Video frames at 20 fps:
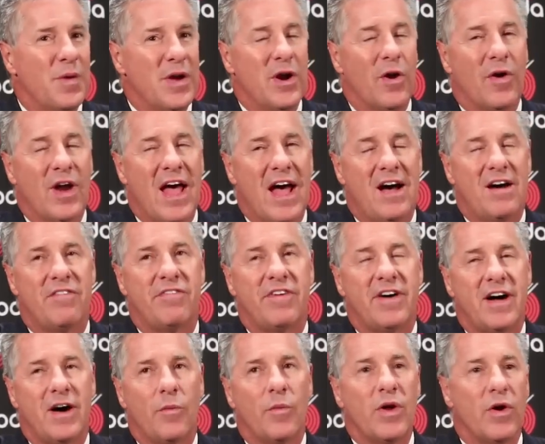We don't
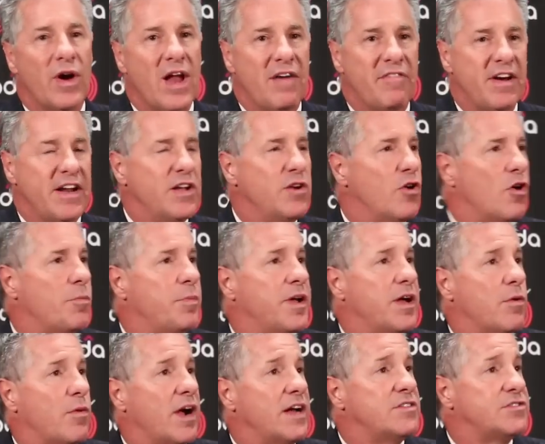have any
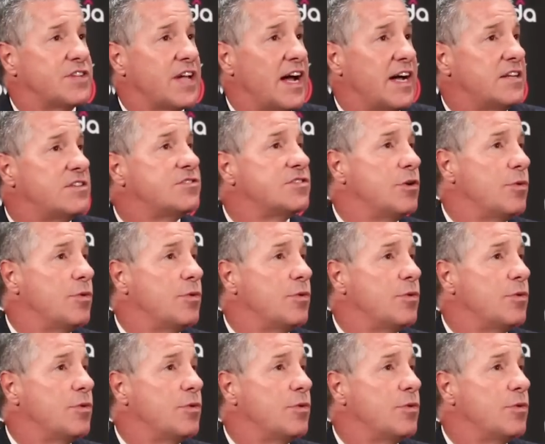European rights guys.